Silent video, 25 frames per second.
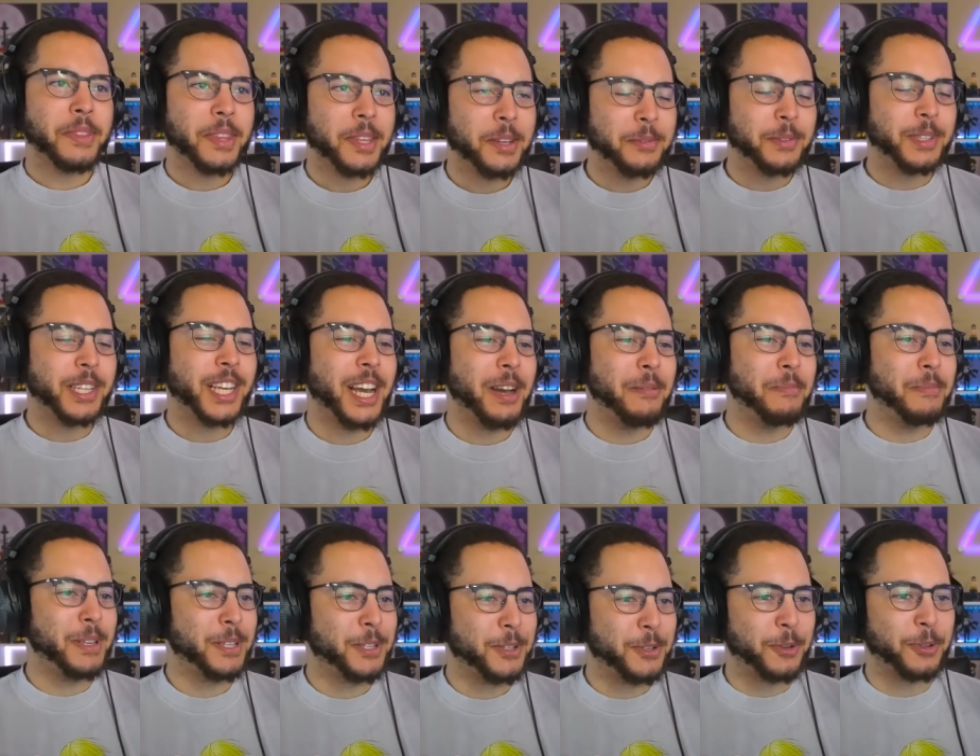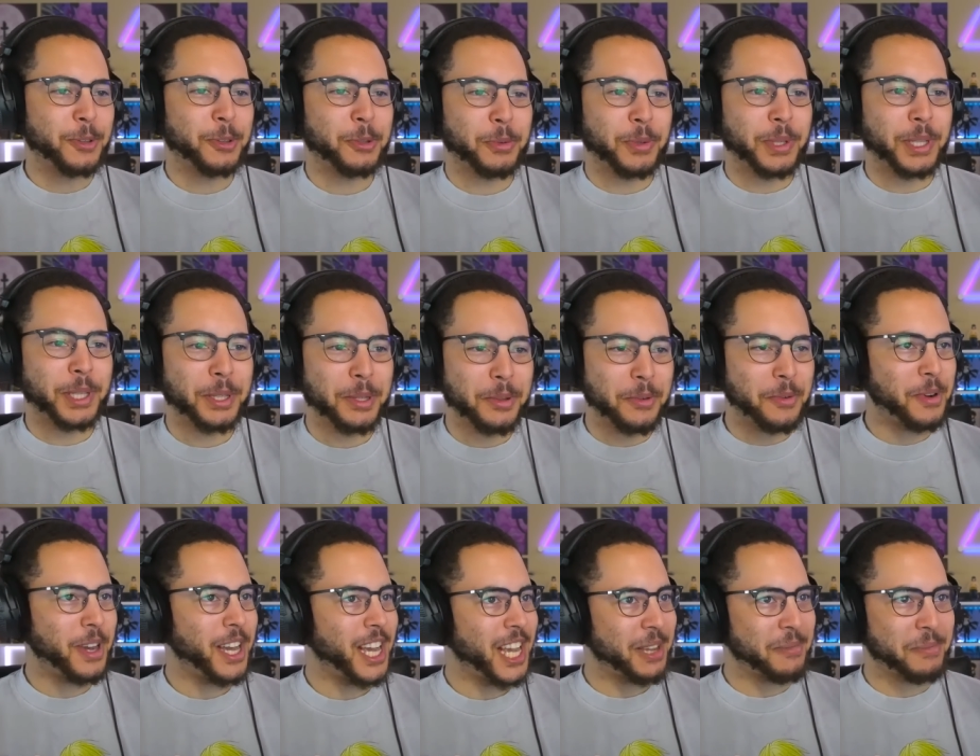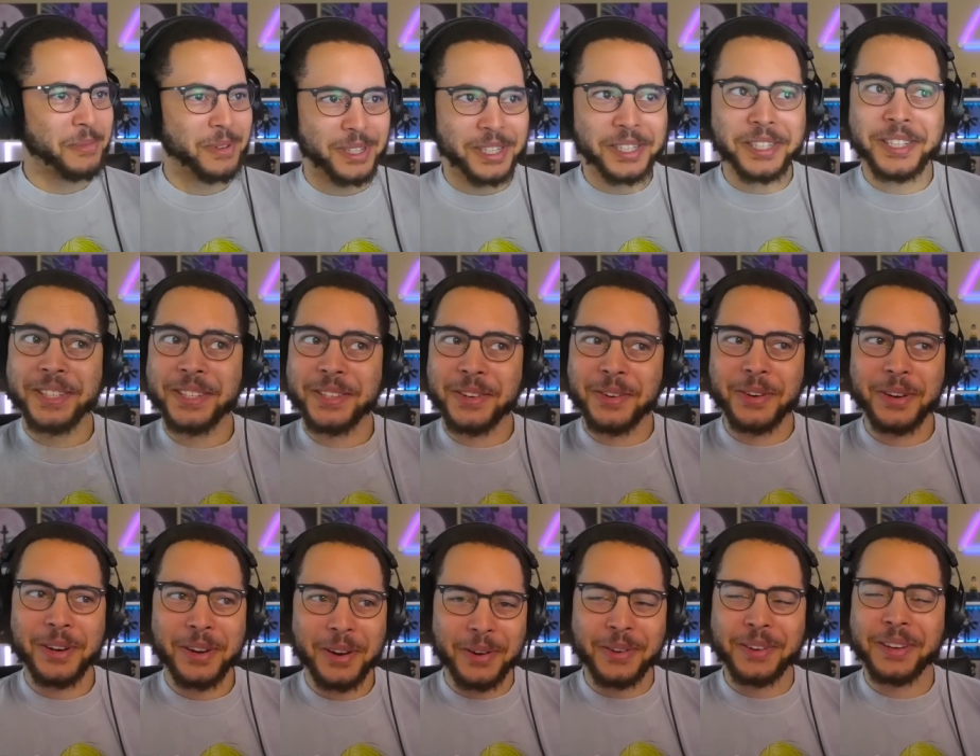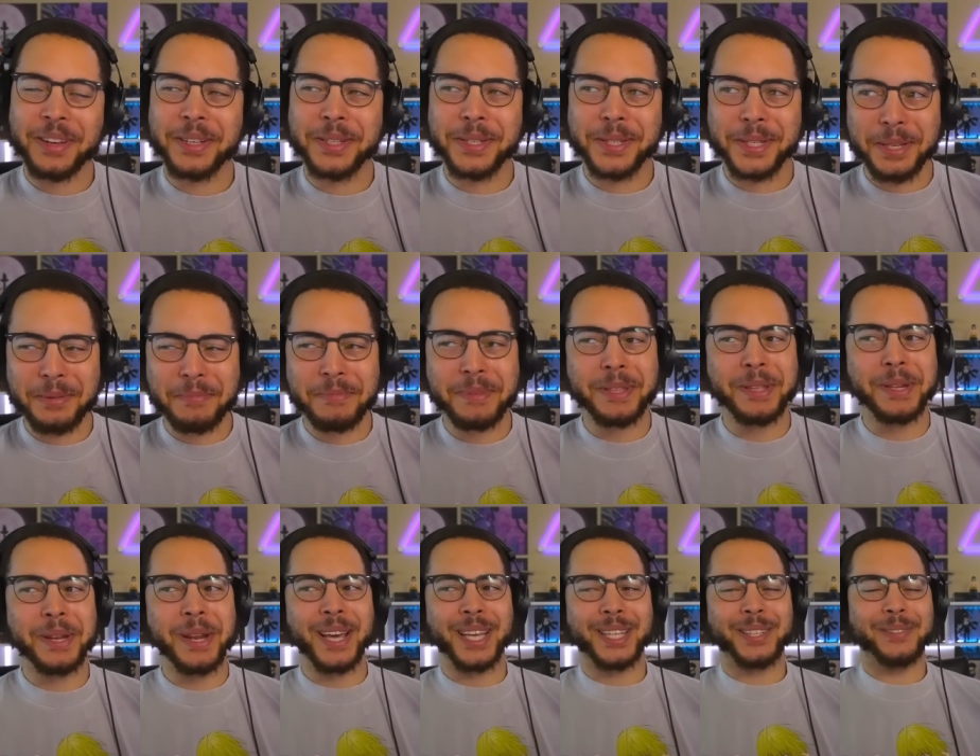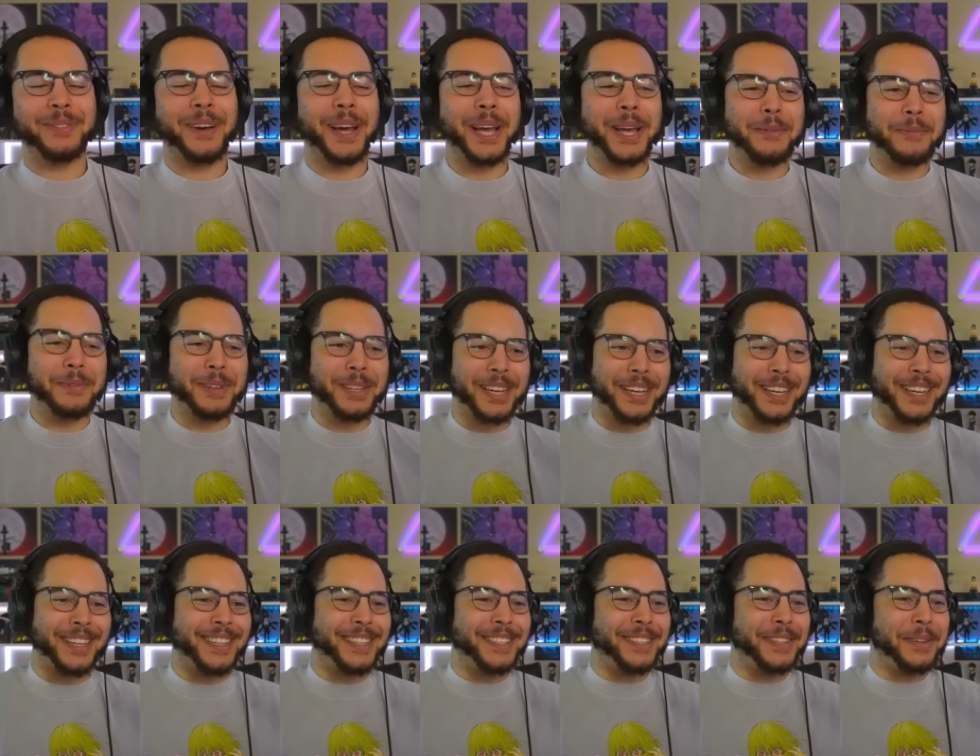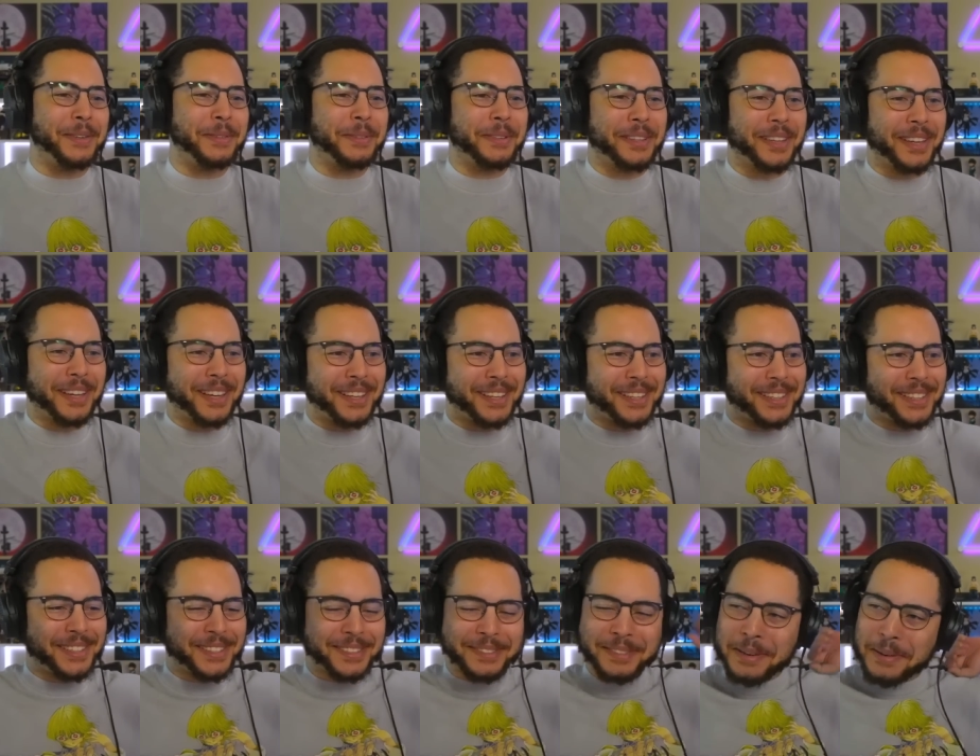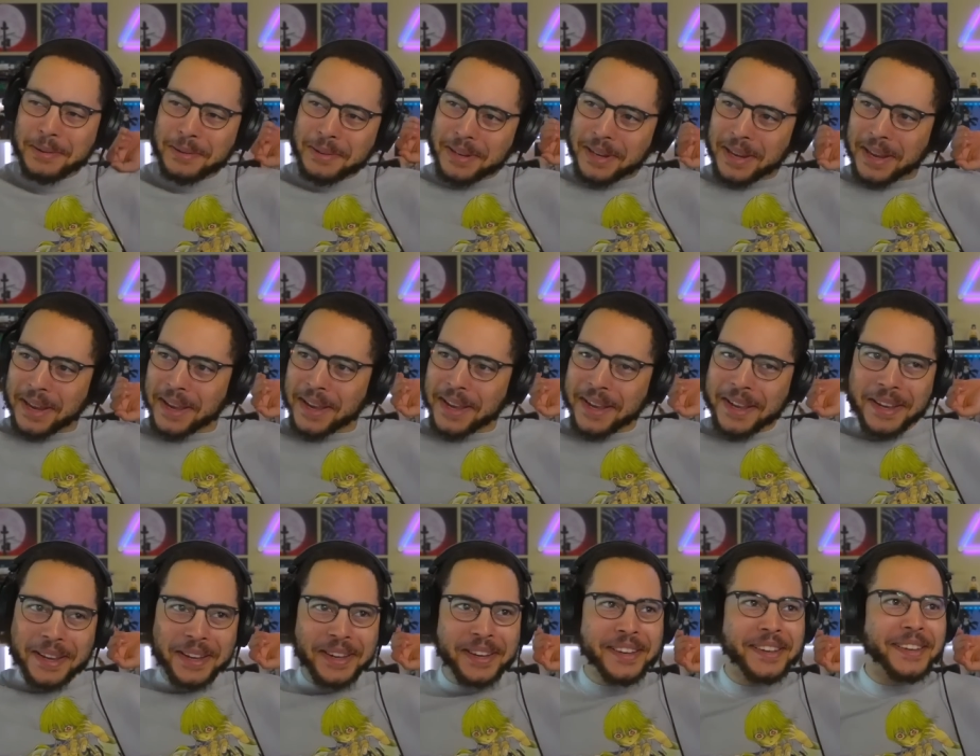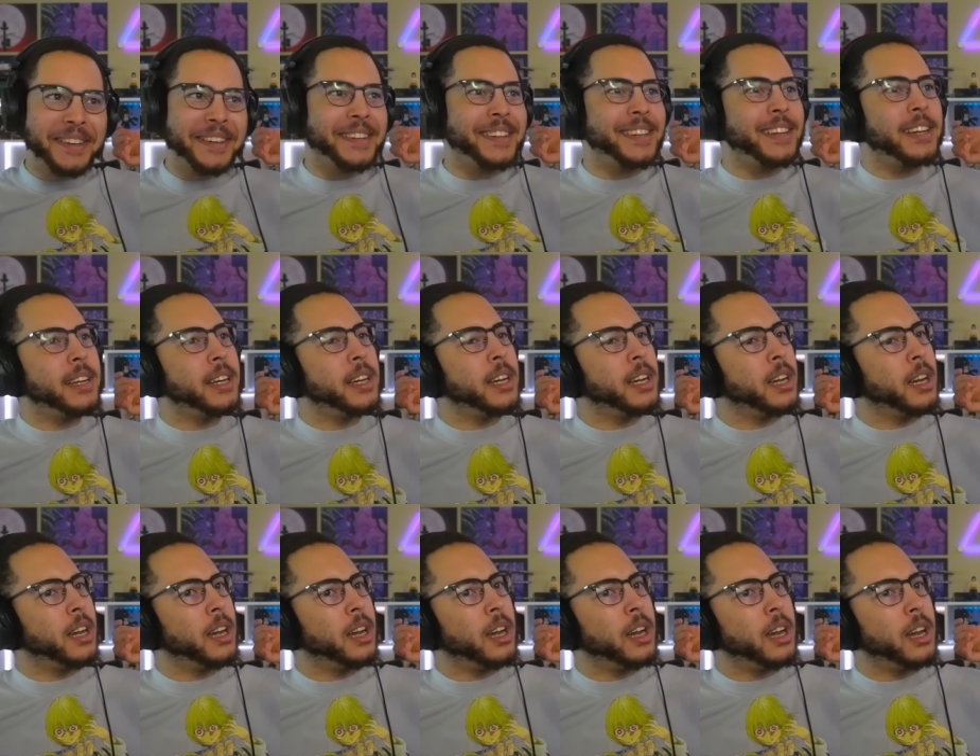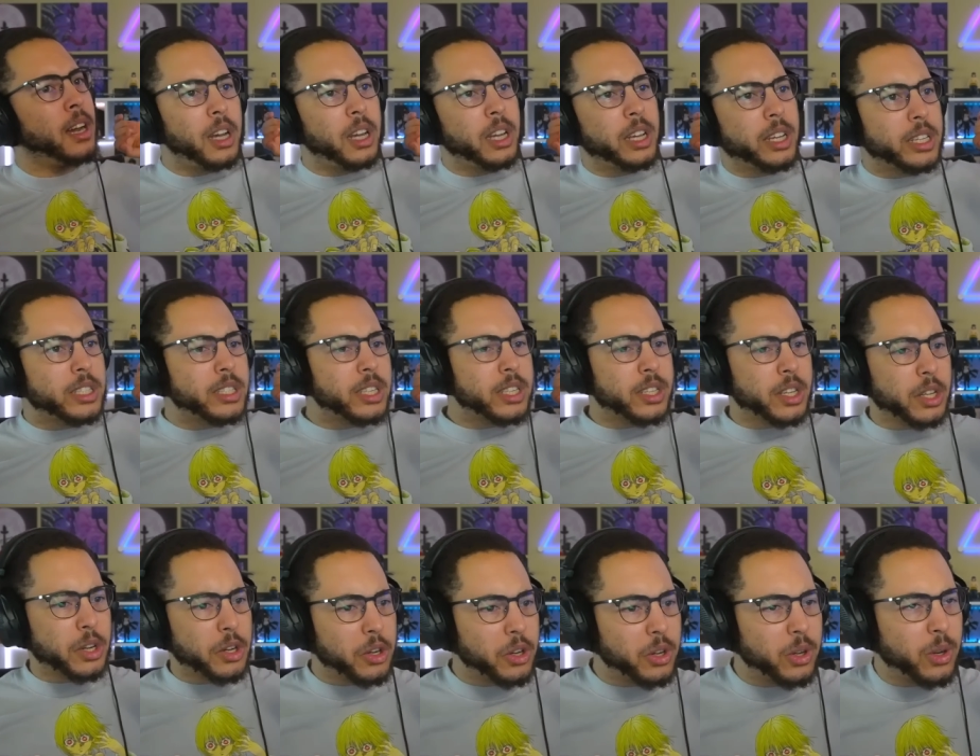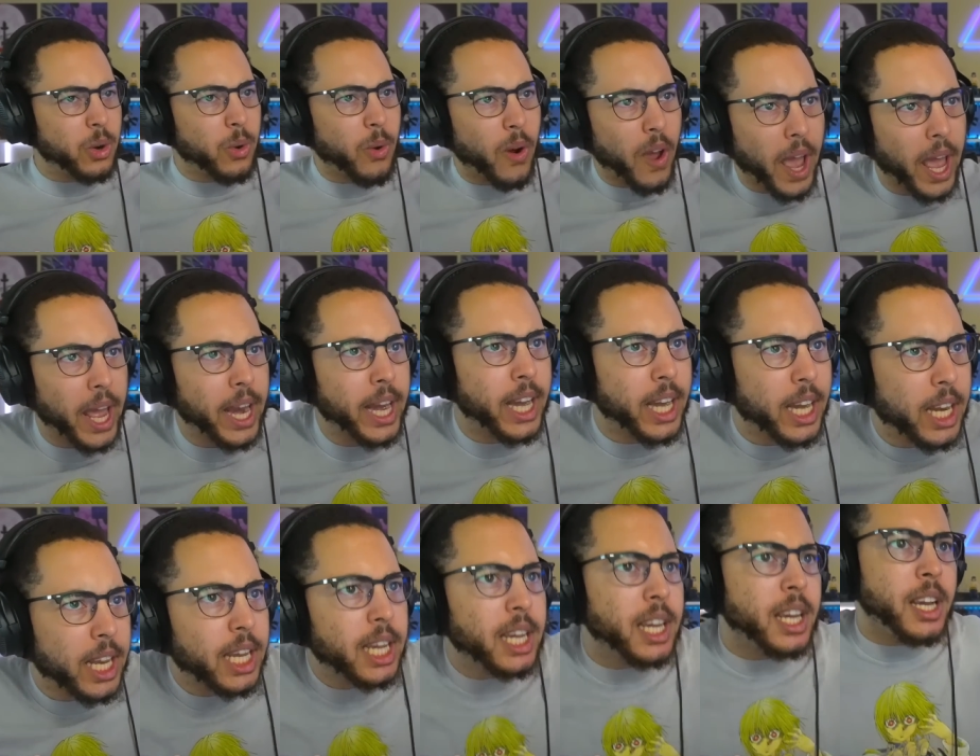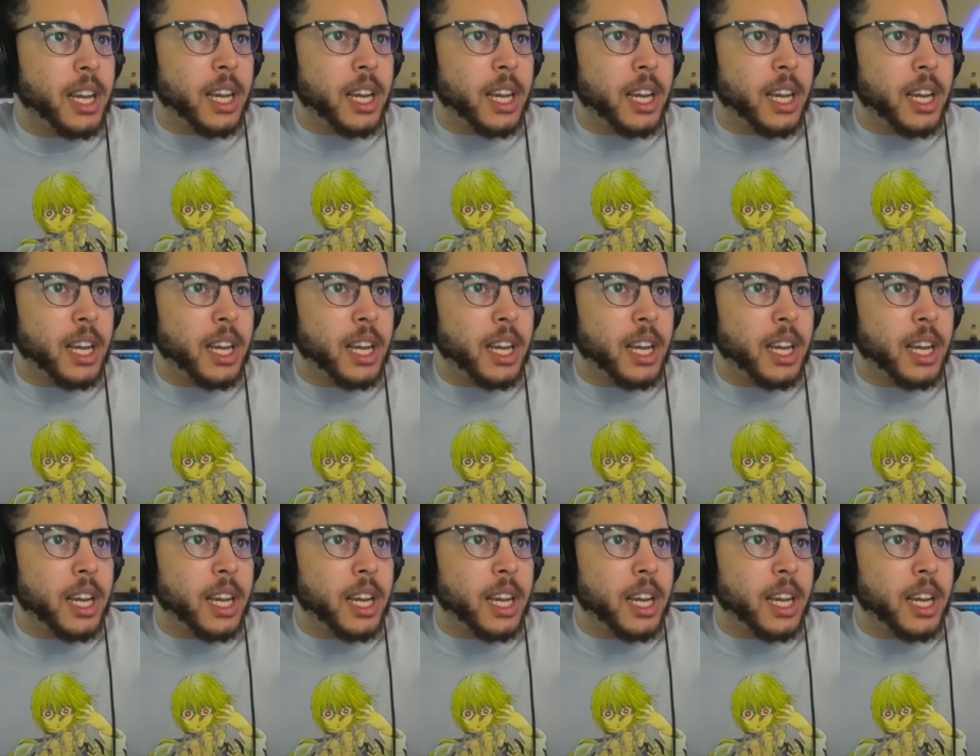We got Mr. 3 in the way, but this is our... Okay, this is going to be the next fight we got. Okay, okay. Is this a new ending?